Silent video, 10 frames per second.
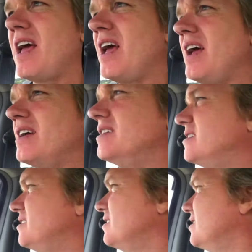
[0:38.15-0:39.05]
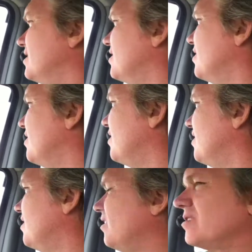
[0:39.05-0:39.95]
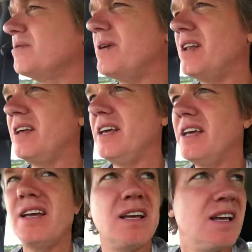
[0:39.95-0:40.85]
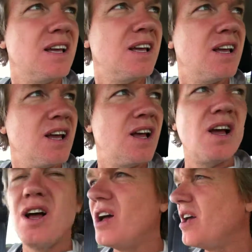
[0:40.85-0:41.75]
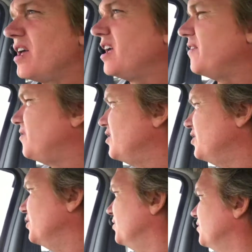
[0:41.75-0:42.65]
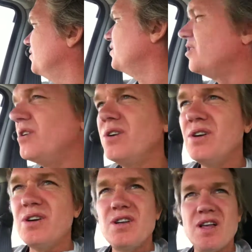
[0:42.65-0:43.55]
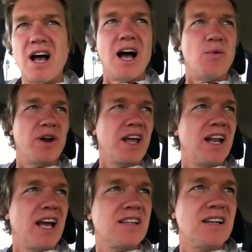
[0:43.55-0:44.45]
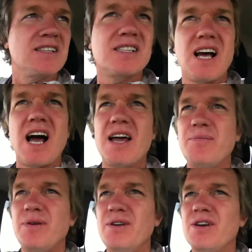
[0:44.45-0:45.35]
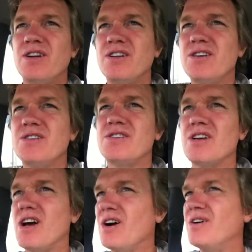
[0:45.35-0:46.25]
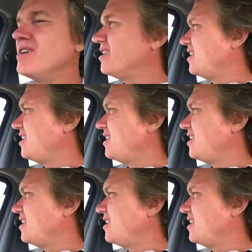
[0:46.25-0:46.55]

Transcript: And ultimately, if you uh, want to connect on Skype, you can do so.